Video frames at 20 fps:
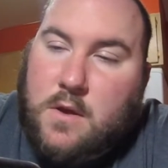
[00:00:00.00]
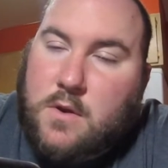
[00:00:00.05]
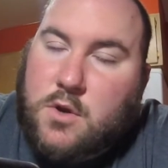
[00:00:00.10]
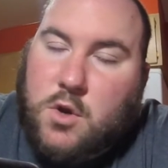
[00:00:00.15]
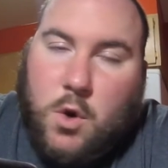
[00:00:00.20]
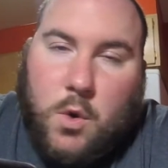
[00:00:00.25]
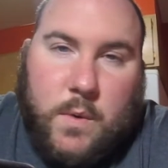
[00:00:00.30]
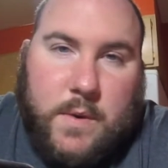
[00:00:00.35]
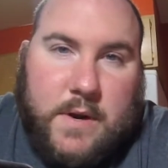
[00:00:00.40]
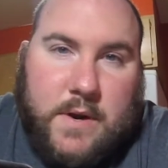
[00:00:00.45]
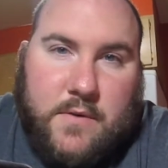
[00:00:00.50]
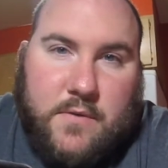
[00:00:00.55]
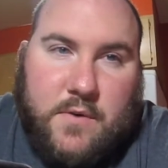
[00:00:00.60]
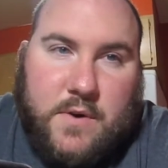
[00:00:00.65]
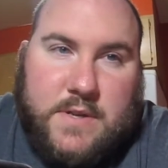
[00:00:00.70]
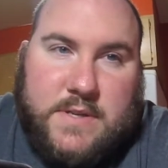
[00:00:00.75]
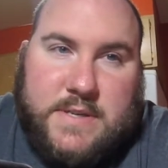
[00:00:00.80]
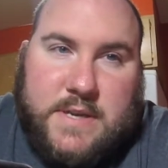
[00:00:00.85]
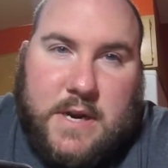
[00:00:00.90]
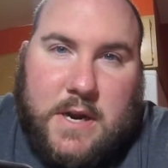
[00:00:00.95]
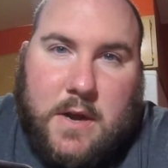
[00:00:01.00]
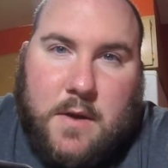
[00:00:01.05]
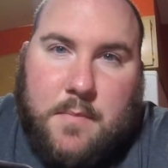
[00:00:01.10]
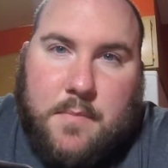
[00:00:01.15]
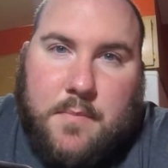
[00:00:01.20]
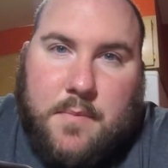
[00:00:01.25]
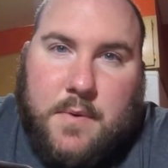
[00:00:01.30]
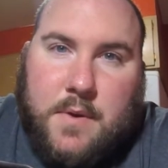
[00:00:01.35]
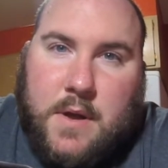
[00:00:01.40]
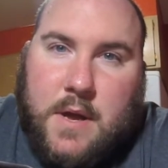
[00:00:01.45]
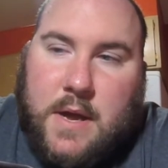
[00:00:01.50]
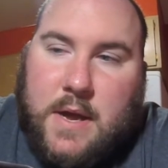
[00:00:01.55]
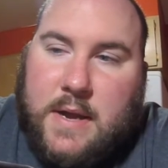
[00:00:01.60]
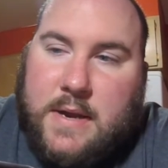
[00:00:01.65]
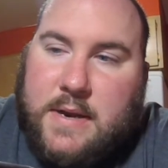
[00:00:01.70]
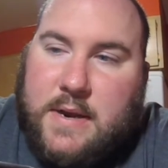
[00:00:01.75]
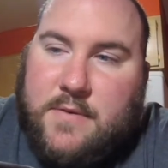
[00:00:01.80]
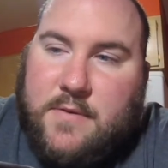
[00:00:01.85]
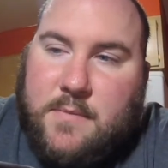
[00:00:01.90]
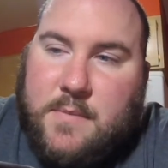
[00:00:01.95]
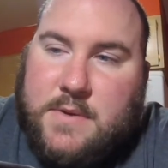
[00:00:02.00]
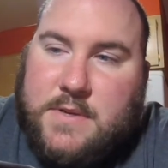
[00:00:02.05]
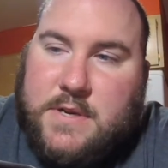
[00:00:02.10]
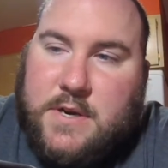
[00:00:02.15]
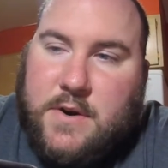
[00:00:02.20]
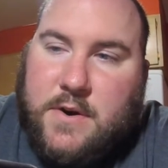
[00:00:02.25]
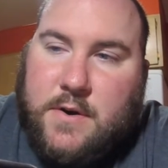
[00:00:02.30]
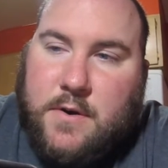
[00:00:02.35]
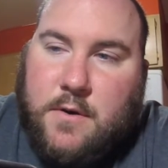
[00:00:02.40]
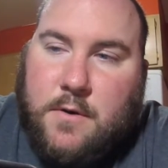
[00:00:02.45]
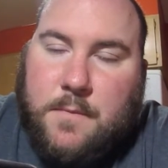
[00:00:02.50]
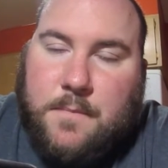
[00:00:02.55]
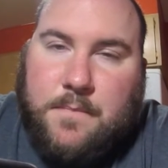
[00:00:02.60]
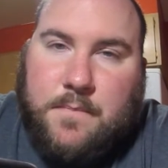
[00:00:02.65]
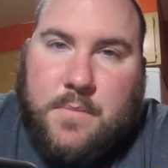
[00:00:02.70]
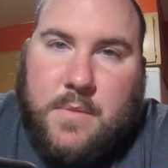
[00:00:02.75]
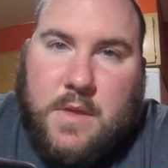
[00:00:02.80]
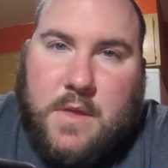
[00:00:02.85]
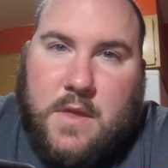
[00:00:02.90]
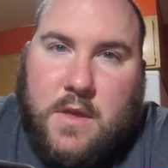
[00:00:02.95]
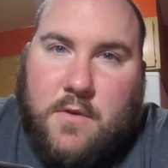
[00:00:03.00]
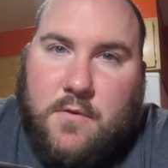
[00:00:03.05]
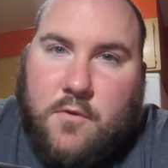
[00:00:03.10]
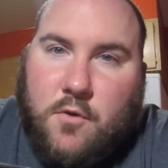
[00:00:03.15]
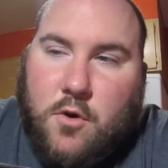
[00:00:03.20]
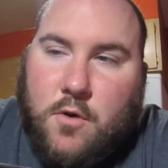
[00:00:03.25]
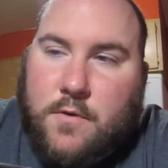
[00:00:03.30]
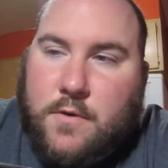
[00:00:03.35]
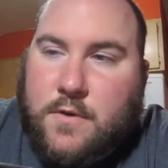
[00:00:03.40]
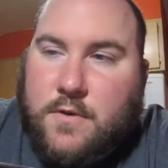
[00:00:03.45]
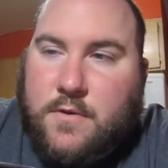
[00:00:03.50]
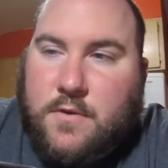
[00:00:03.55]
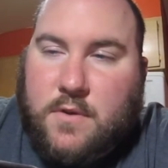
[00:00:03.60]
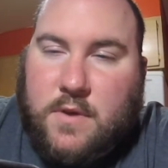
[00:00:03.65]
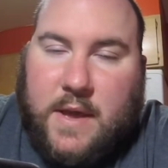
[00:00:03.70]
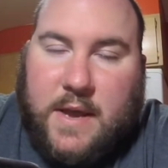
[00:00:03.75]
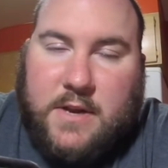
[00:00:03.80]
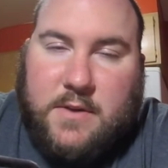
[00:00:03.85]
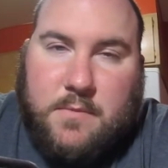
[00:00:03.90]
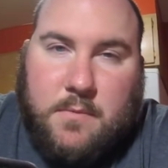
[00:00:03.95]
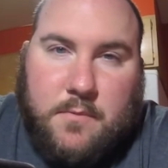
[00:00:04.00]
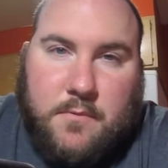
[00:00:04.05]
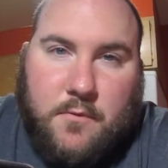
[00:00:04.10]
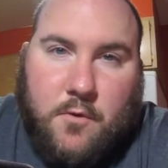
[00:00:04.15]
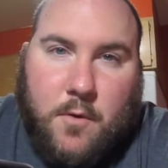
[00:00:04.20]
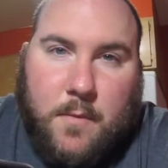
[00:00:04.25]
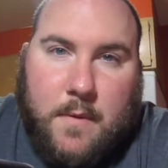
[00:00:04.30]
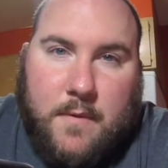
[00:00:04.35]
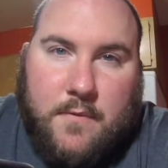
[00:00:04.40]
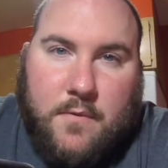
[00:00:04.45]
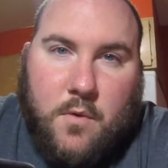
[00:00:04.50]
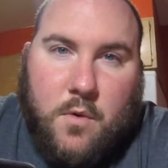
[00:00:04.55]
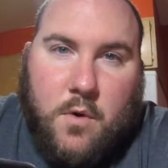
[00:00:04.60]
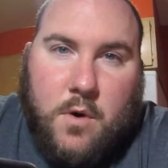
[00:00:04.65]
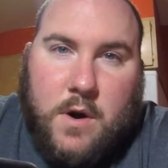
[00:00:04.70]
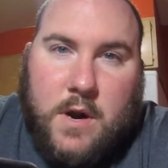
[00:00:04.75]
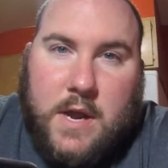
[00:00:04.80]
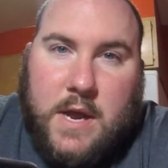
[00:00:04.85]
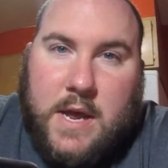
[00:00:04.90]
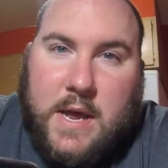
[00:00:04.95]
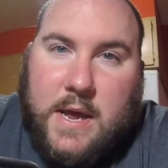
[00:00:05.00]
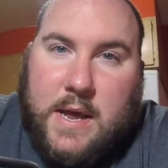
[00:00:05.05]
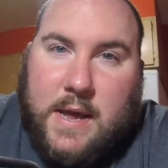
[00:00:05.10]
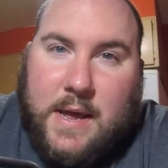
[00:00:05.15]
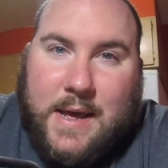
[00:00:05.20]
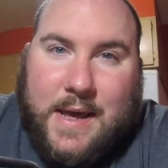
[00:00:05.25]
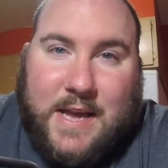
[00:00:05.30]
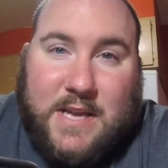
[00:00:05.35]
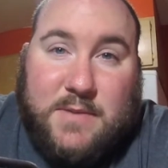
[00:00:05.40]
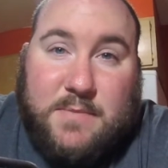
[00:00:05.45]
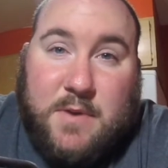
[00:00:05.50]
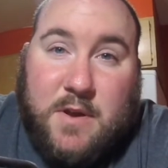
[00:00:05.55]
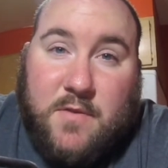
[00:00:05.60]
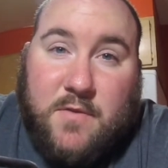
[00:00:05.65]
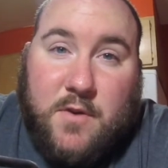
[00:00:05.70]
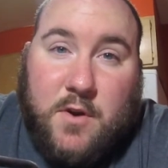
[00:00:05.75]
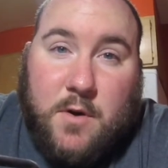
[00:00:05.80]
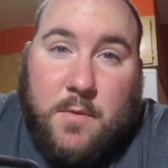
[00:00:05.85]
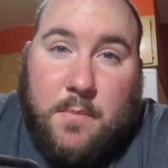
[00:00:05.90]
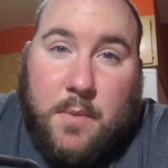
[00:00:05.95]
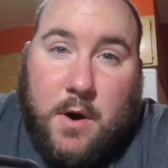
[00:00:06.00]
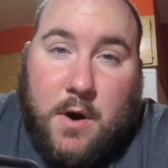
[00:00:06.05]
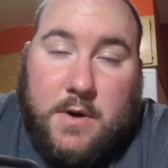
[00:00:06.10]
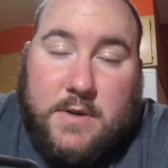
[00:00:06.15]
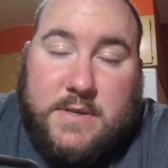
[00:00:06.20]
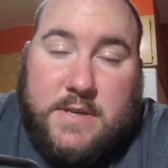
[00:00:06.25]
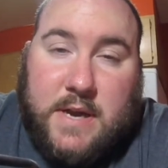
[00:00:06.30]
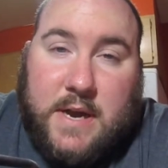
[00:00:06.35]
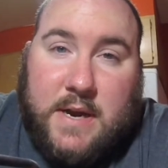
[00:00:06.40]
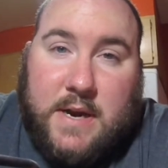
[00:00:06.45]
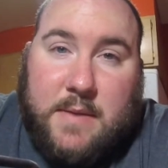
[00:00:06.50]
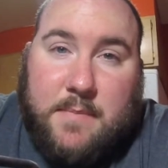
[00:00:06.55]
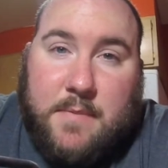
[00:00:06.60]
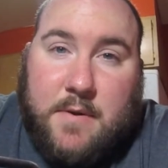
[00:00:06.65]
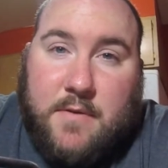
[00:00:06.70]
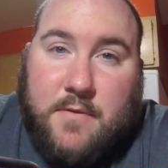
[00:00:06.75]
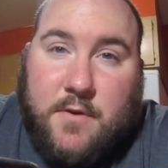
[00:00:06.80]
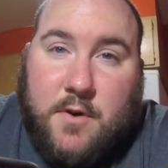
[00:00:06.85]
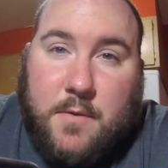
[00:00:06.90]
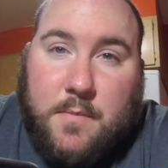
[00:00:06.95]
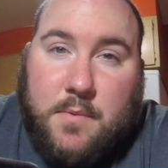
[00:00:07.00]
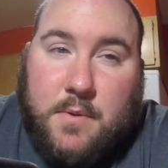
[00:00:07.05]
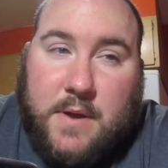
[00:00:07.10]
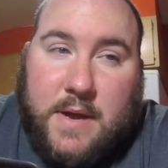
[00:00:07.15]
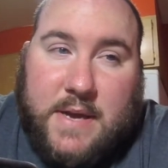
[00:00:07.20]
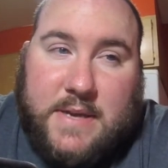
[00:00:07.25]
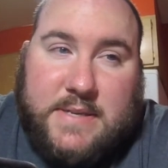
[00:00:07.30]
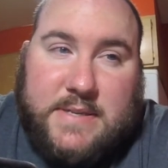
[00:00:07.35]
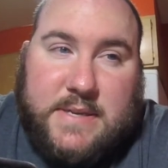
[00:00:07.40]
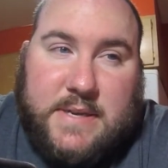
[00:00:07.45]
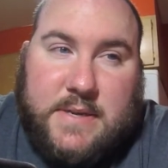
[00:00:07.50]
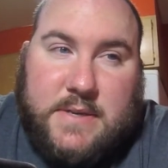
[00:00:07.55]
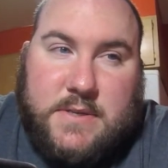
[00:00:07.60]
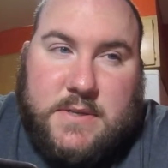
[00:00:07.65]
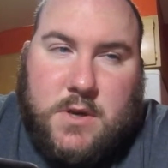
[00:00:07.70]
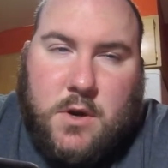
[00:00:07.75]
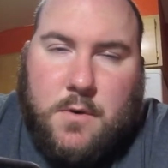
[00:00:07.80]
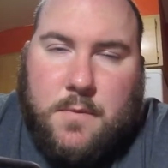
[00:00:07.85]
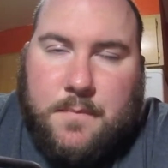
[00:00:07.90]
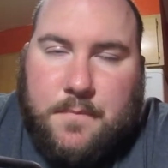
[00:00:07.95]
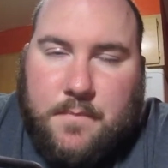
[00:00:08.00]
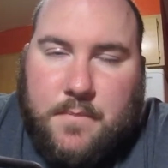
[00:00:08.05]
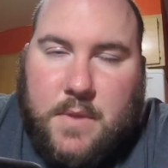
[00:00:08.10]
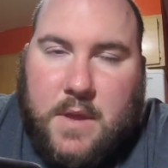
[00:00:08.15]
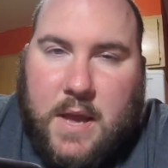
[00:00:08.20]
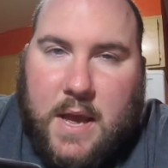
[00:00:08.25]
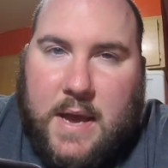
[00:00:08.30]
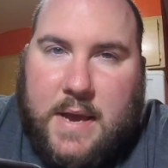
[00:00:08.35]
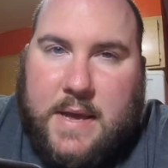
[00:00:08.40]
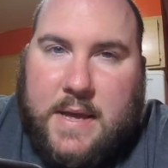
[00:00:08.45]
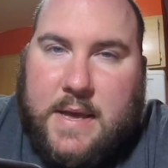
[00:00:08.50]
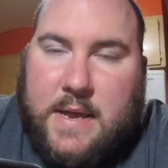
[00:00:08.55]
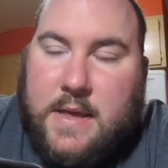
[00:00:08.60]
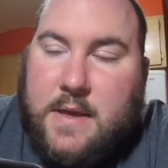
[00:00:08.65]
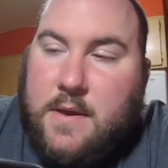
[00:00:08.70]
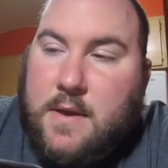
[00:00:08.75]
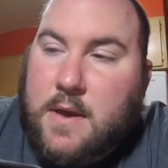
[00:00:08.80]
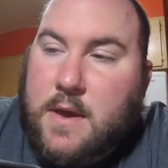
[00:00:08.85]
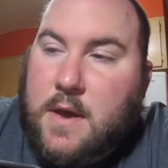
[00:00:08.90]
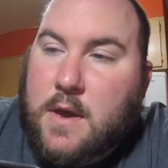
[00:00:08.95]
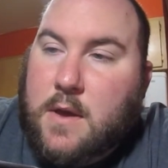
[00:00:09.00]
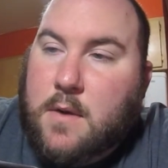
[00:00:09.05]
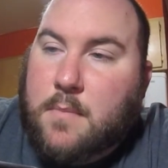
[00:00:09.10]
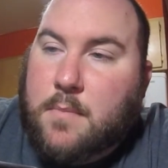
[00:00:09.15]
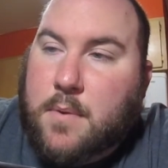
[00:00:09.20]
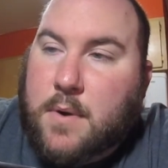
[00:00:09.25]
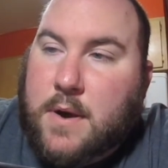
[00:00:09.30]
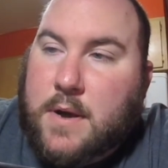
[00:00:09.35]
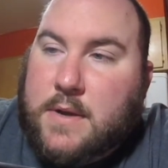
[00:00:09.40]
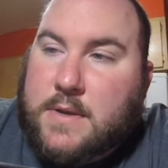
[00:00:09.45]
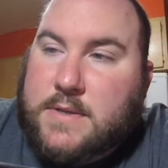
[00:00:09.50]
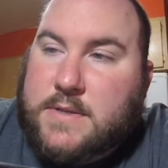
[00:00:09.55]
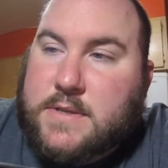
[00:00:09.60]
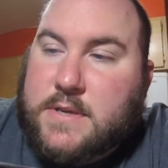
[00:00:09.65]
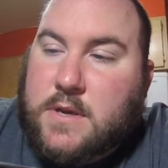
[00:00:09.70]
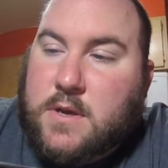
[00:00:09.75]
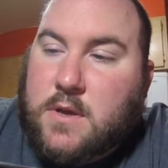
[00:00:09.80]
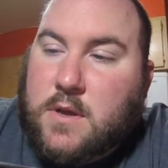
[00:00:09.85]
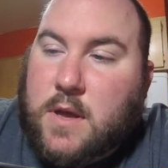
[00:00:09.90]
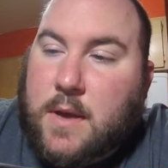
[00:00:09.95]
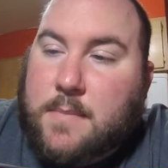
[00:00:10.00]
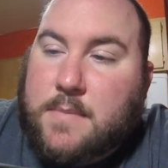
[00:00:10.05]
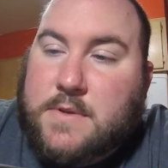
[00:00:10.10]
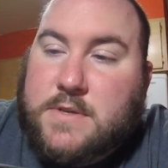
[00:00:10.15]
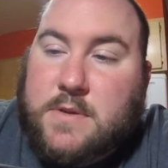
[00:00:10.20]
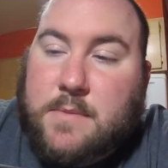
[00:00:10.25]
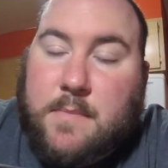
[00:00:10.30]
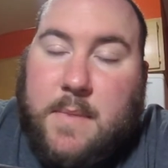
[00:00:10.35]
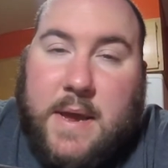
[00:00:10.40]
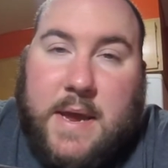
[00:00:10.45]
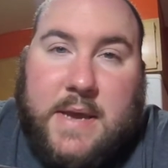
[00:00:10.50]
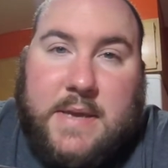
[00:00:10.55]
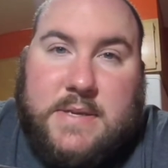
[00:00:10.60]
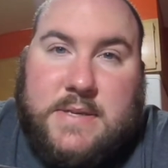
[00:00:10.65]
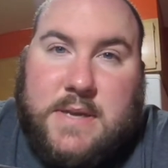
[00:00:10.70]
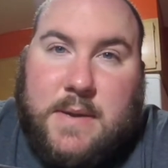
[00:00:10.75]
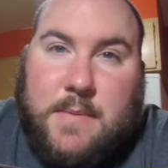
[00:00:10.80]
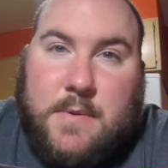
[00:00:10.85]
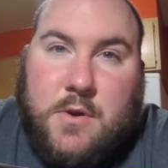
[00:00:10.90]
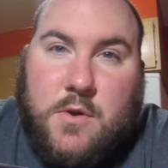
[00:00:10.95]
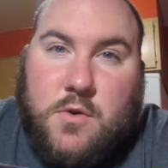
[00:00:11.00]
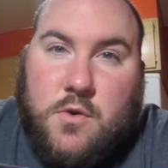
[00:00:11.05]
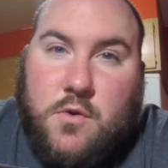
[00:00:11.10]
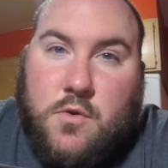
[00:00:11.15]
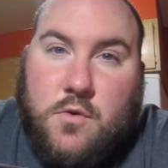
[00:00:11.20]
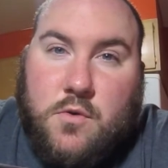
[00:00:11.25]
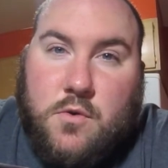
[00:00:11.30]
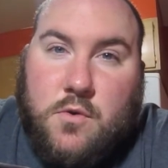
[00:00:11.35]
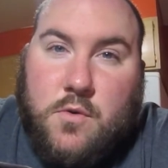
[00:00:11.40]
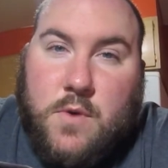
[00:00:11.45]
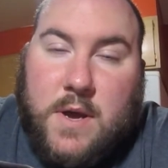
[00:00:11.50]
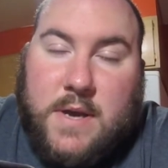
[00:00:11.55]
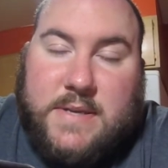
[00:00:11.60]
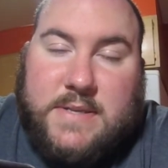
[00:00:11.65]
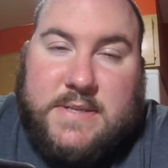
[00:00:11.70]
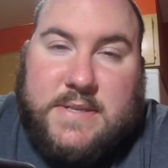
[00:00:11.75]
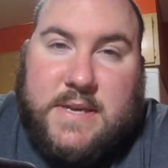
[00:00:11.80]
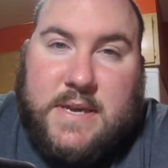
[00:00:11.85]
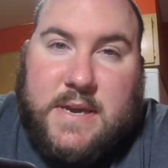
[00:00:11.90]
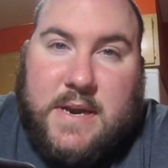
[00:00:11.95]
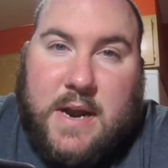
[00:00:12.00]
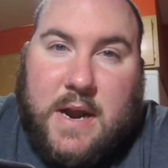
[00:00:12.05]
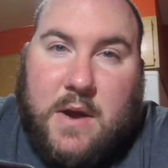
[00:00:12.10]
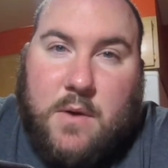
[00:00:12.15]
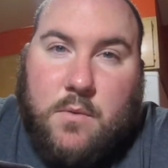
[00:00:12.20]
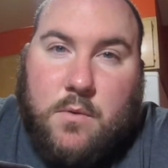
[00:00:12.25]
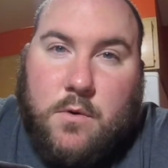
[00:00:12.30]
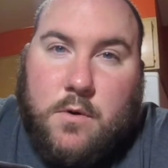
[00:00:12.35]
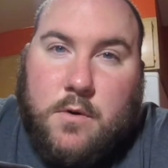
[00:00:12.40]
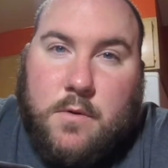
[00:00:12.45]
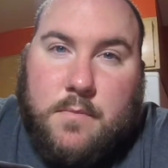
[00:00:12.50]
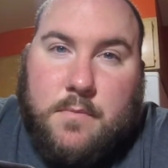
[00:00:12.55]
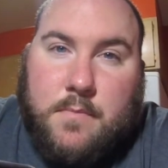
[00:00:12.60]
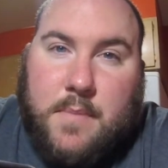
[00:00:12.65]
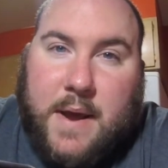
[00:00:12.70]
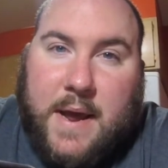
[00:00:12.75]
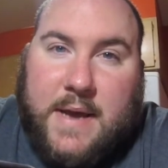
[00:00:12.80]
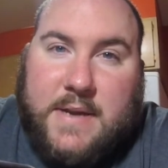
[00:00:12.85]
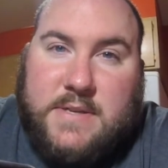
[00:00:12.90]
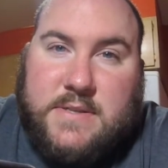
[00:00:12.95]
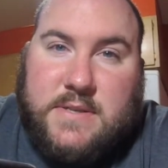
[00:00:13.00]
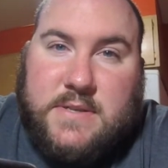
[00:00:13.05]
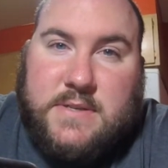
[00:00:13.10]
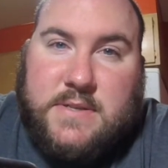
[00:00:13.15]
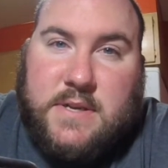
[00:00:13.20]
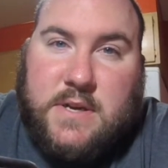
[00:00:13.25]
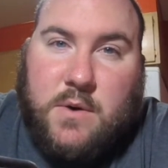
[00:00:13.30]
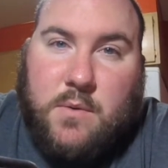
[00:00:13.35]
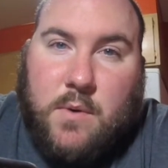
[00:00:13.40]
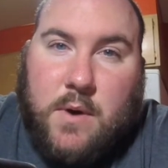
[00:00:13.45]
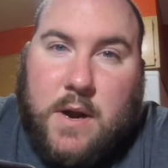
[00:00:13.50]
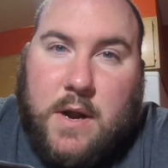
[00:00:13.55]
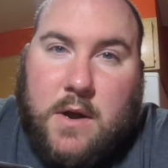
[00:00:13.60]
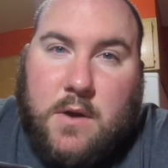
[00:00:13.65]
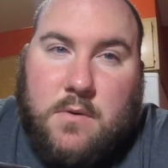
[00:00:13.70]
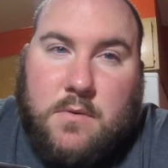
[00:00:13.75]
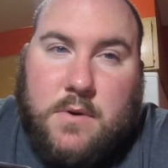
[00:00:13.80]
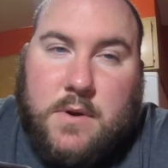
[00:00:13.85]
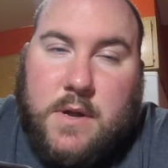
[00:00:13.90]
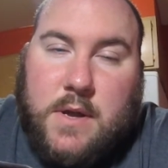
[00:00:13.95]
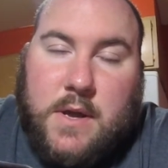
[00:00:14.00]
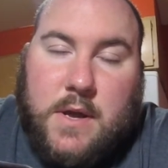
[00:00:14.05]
Totally different setup, uh, different material. The four, this Slash four x four has beefier parts on it, beefier plastic. So I get it, but still, I'm just amazed. I mean, you, you, you guys seen how we're bashing this thing around?